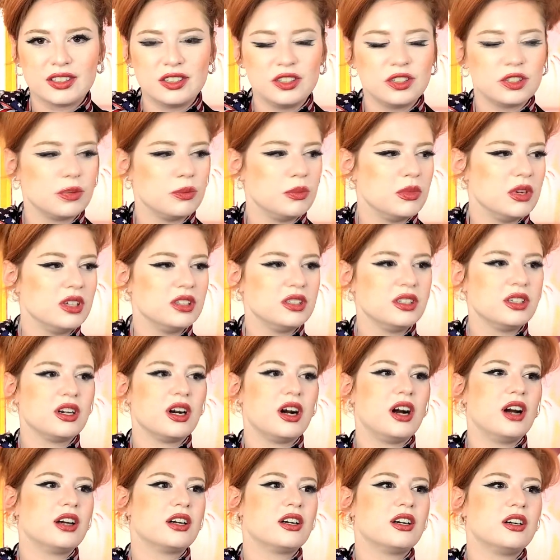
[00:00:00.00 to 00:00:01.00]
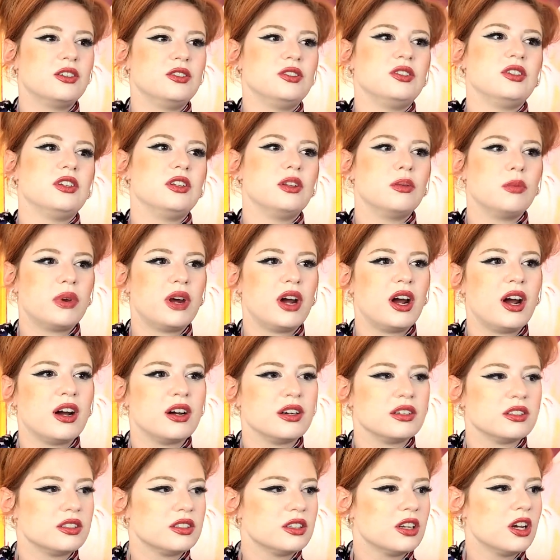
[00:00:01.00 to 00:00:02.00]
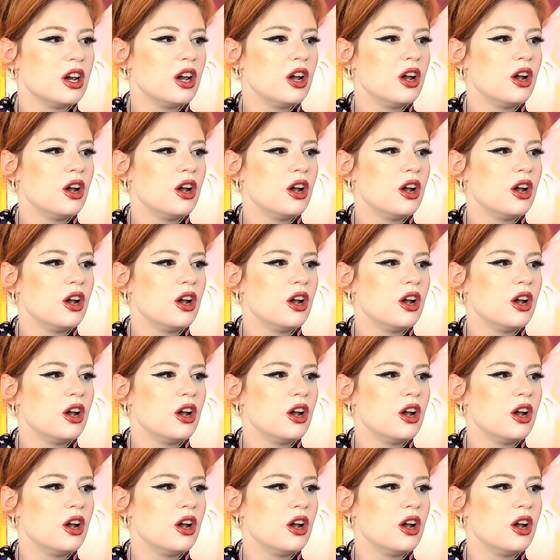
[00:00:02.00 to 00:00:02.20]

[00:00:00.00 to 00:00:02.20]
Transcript: these amazing icons in the past.